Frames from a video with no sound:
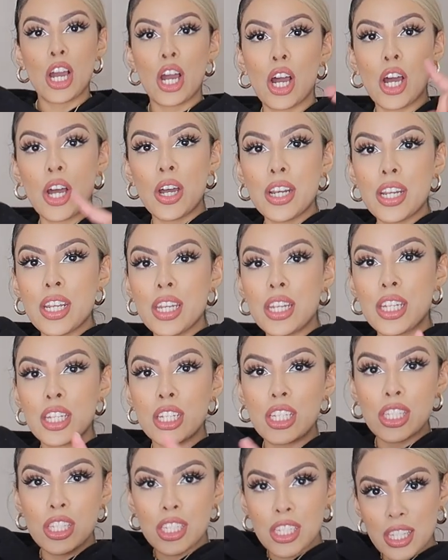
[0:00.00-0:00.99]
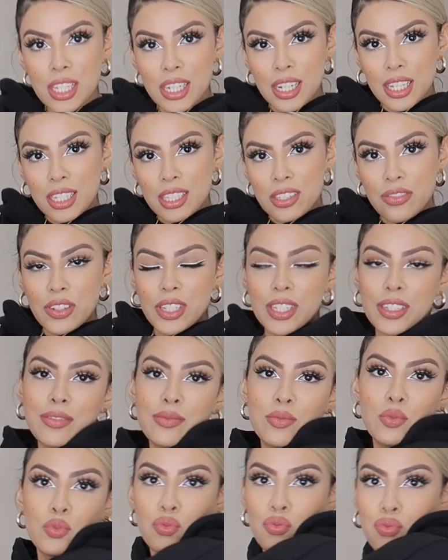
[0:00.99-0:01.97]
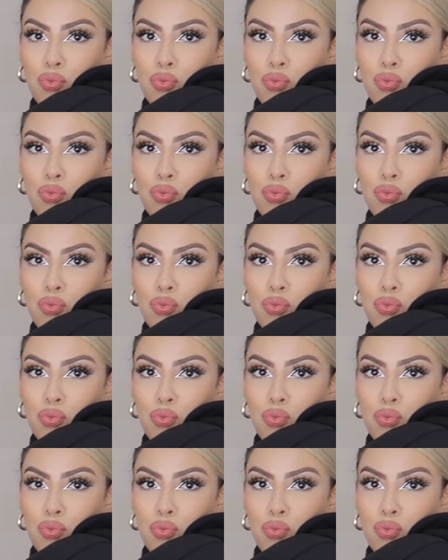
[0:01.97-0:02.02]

On to the next fit,